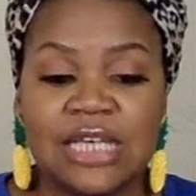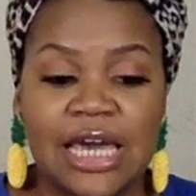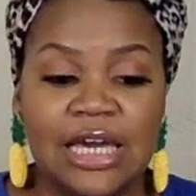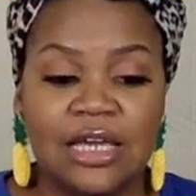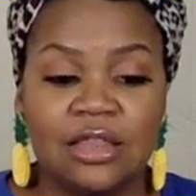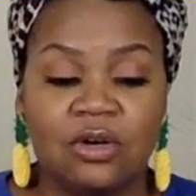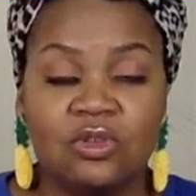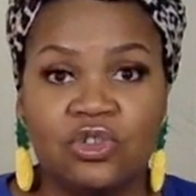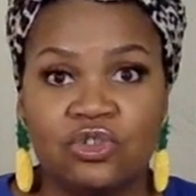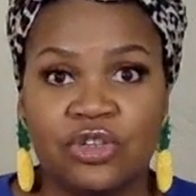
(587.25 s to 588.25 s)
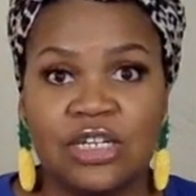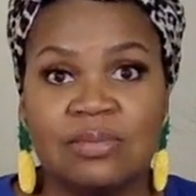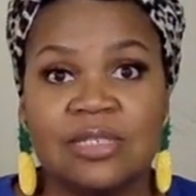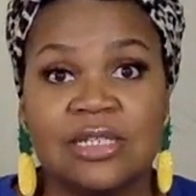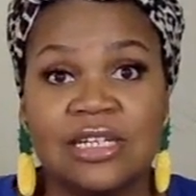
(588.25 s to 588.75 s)
taking those
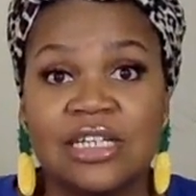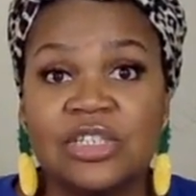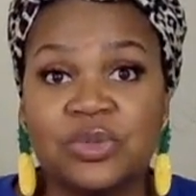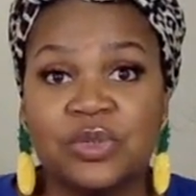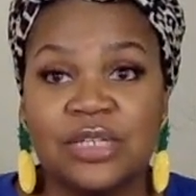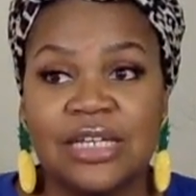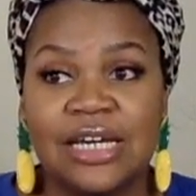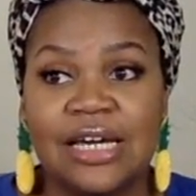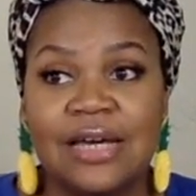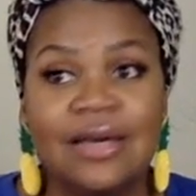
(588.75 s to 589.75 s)
dreams literally.